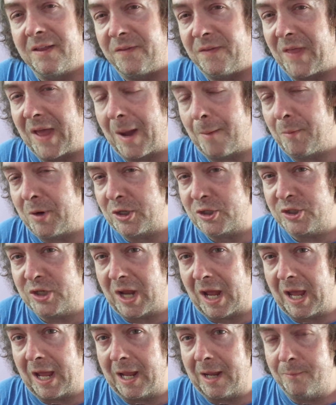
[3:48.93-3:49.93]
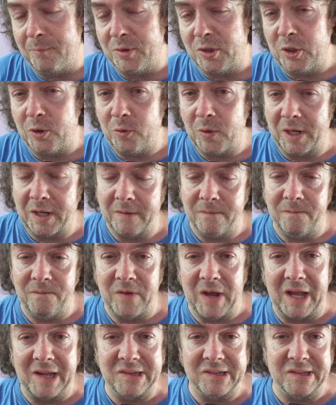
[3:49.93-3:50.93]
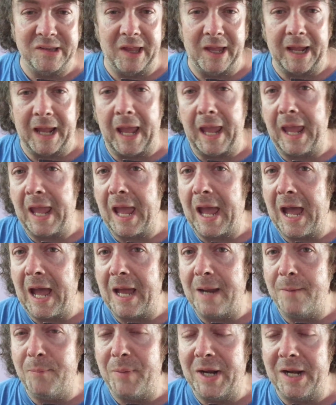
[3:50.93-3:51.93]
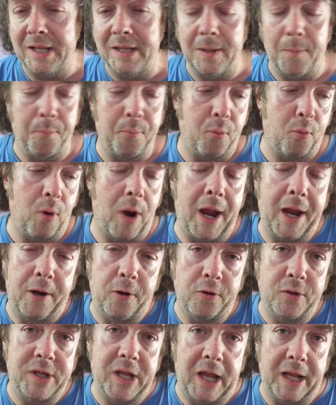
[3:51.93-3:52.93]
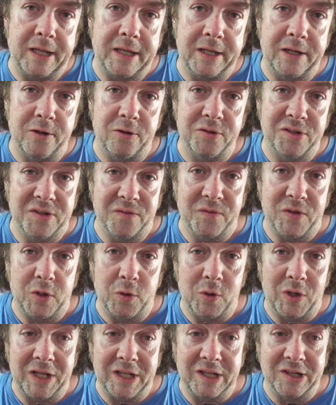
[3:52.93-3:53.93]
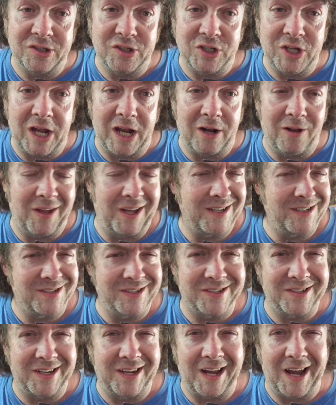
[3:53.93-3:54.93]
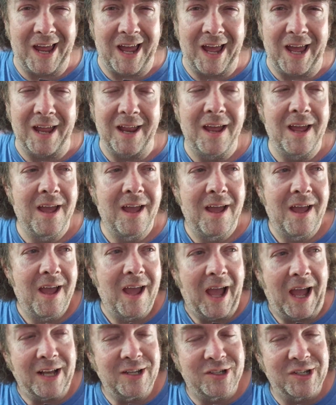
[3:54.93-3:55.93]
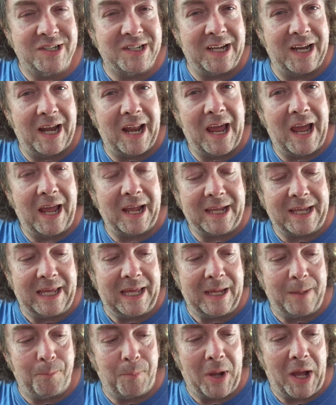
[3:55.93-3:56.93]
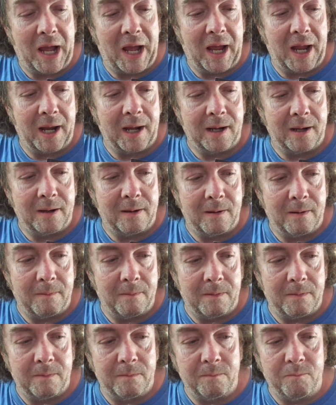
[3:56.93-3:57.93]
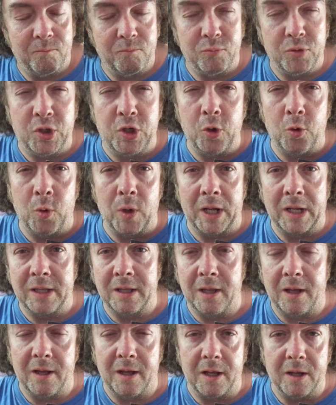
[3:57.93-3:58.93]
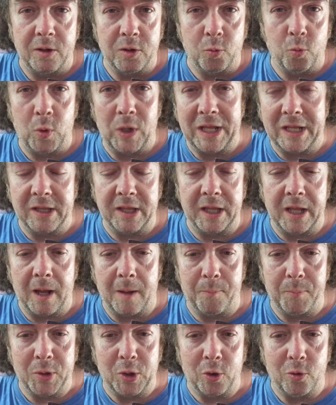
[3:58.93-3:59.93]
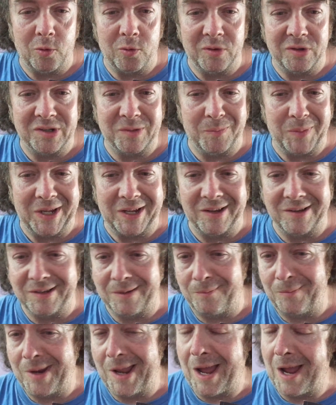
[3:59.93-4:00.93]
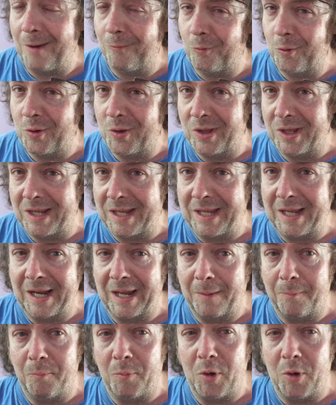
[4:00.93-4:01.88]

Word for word: that much time to invest like I had been in the prior 10 years of doing this channel. I just cannot I just cannot keep on doing the weekly uploads because I'm not really getting